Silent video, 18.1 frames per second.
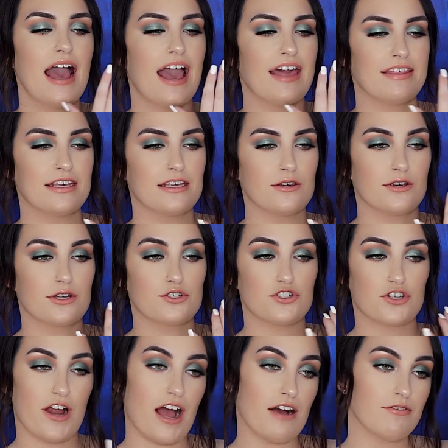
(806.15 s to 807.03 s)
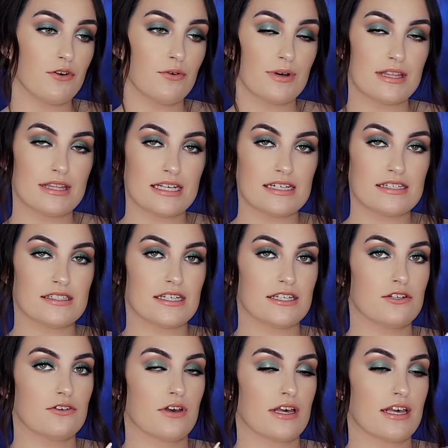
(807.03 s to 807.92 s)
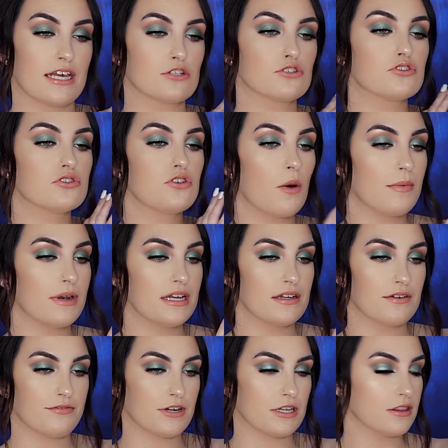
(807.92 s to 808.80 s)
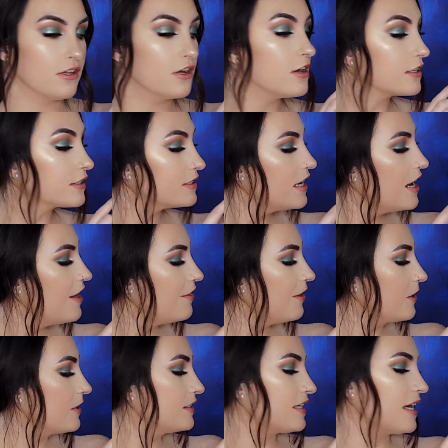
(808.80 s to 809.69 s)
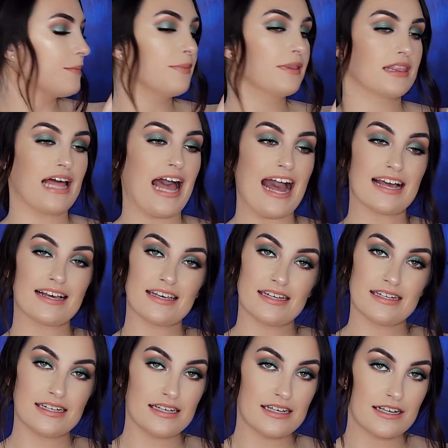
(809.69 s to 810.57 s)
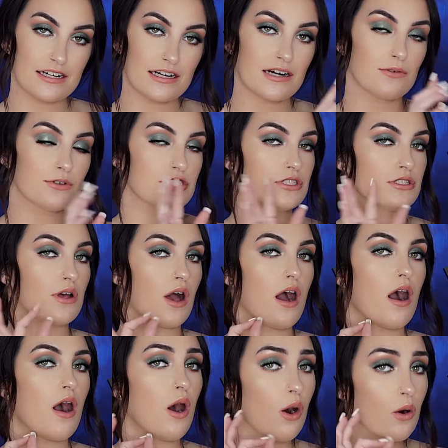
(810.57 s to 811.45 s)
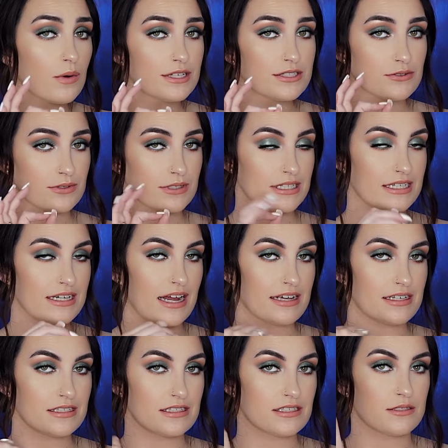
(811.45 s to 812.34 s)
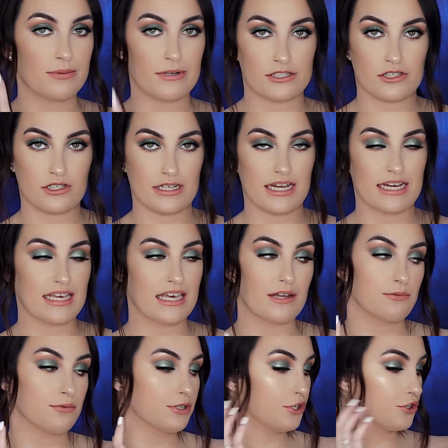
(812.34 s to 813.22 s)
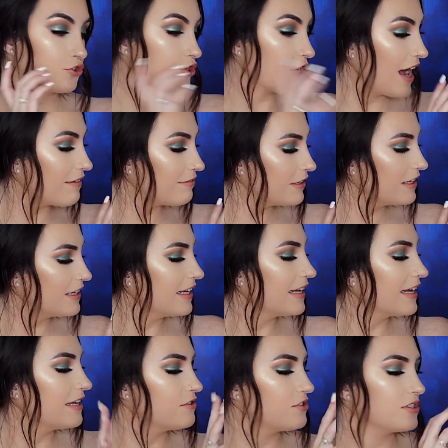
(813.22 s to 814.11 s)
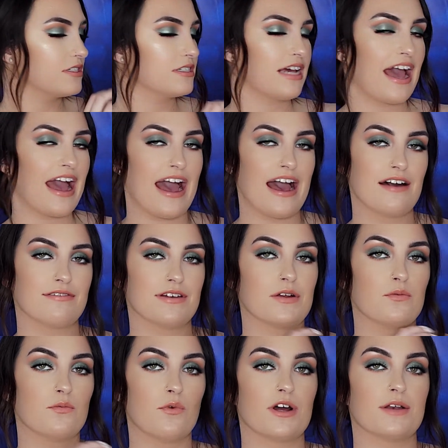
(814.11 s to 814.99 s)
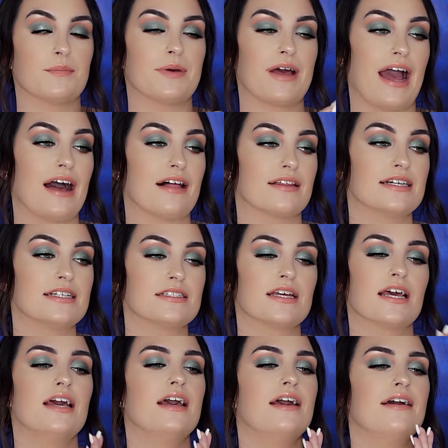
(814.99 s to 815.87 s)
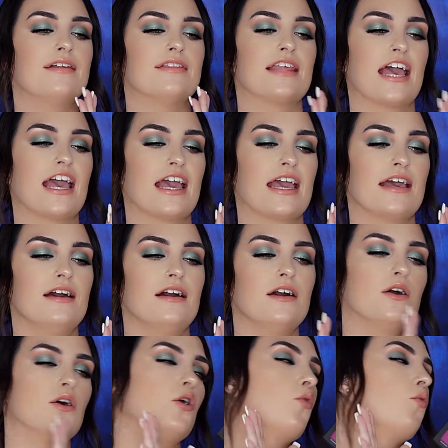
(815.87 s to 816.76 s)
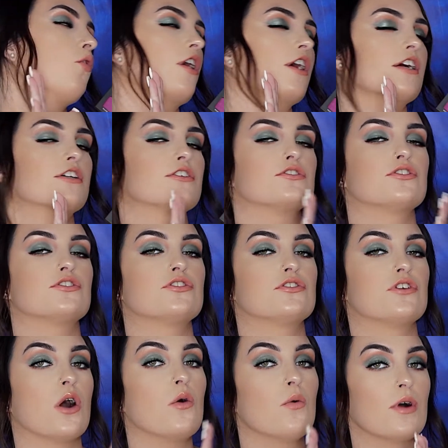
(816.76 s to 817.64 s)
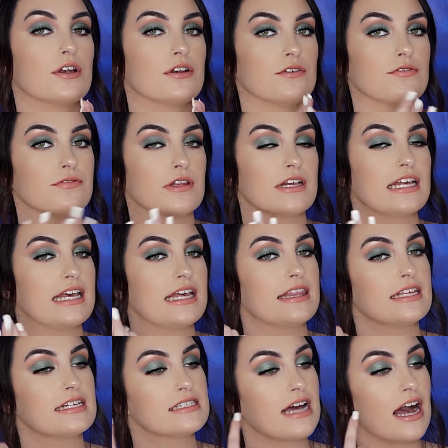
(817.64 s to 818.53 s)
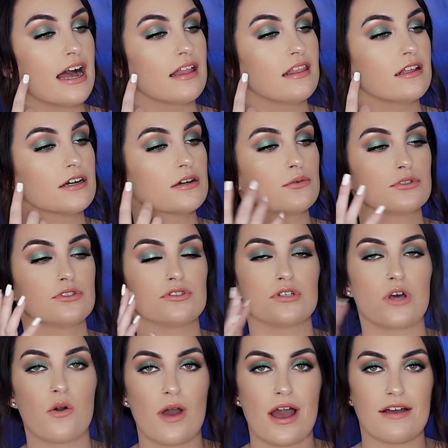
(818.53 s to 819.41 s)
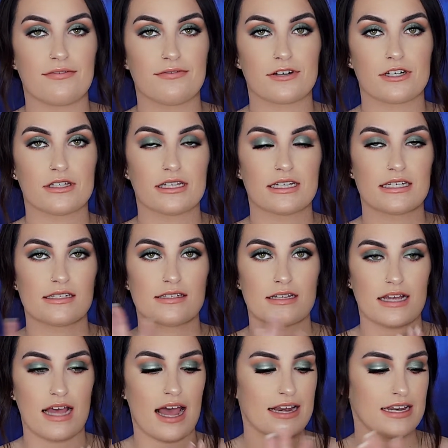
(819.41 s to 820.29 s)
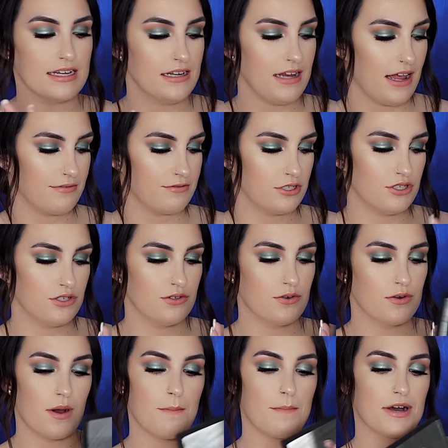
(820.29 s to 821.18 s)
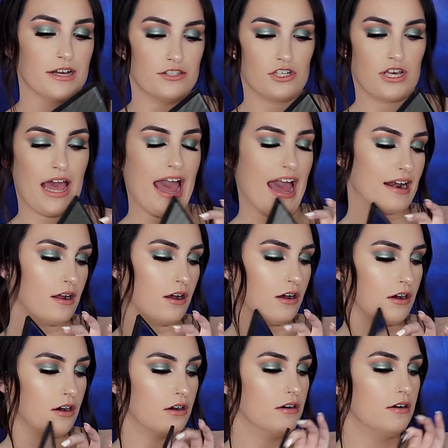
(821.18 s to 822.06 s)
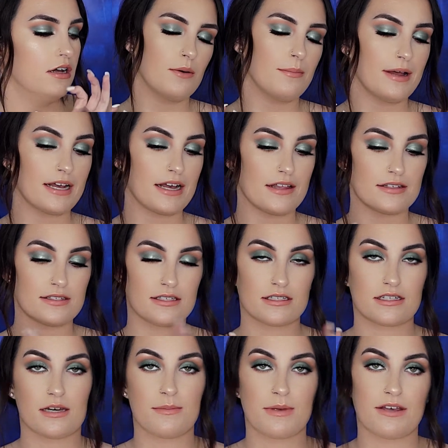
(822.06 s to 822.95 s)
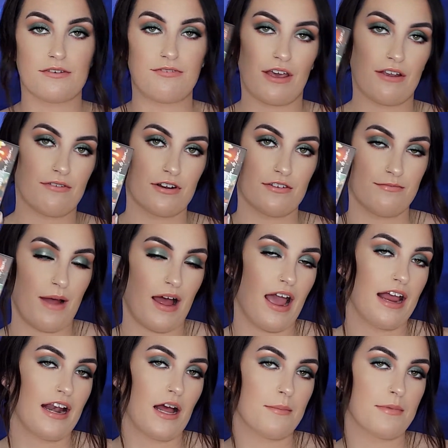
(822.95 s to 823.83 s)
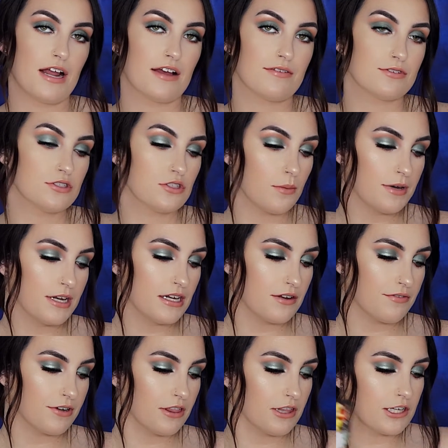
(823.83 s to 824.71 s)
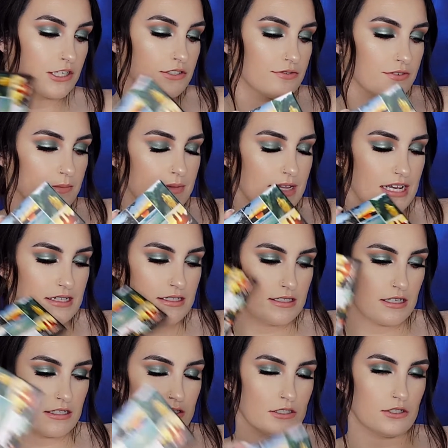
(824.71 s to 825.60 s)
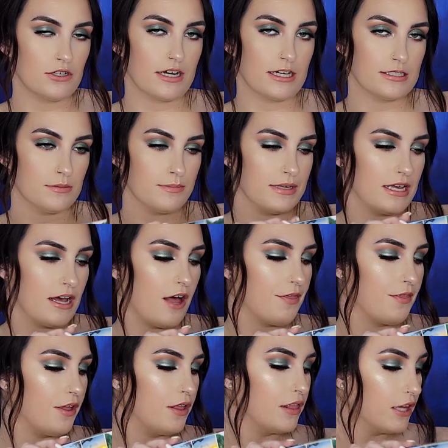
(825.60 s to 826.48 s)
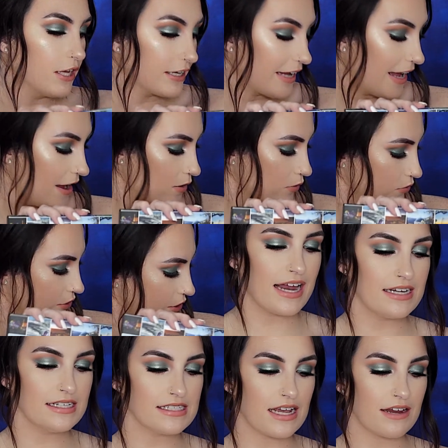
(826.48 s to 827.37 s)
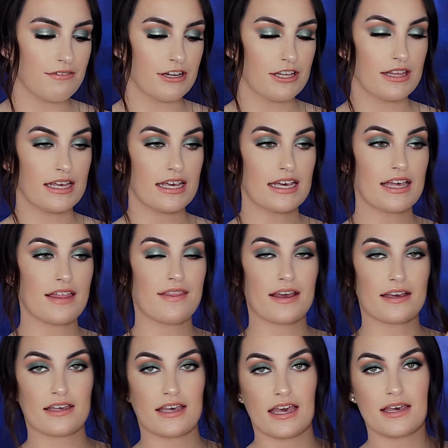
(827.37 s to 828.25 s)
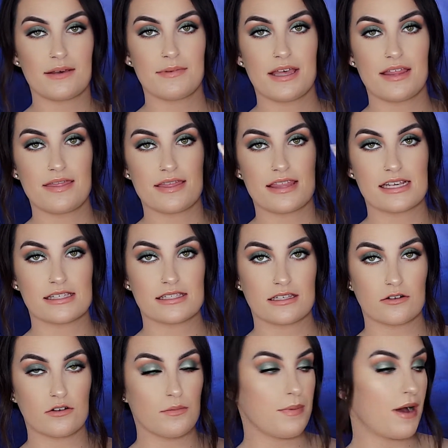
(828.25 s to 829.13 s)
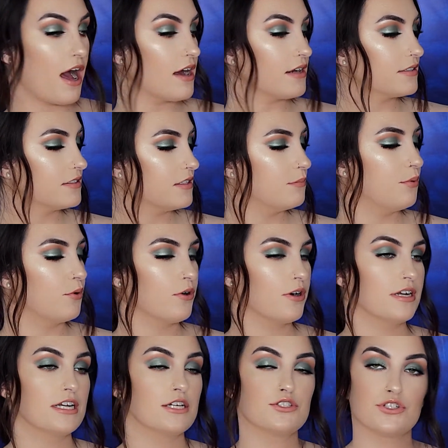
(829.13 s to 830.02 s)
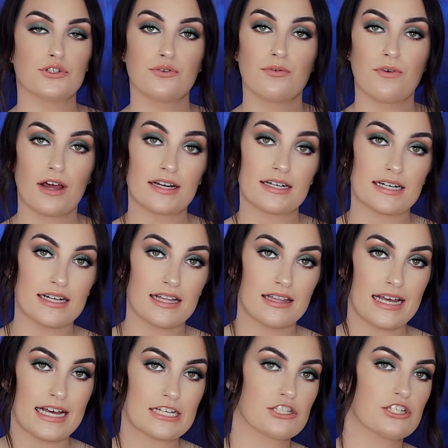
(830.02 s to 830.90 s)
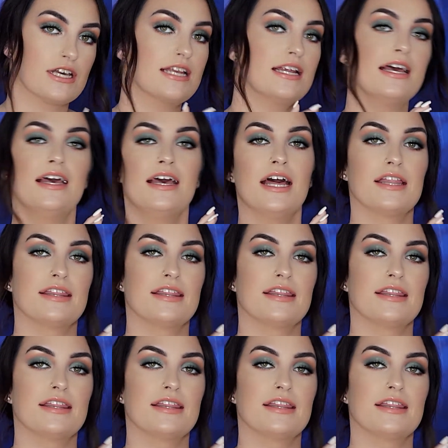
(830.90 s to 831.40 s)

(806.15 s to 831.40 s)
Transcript: I think you could travel with this and you can get so many different looks. There is a black in here, which is always really nice, especially again when you're traveling, and just to have in one palette. They work so wonderfully. This eye look was so effortless. I didn't have to do much at all. Oh my god, this is going to be a favorite of mine. I'm going to have so many different looks from this, so you guys be on the lookout. That is everything that came in this little box, the Born to Run collection.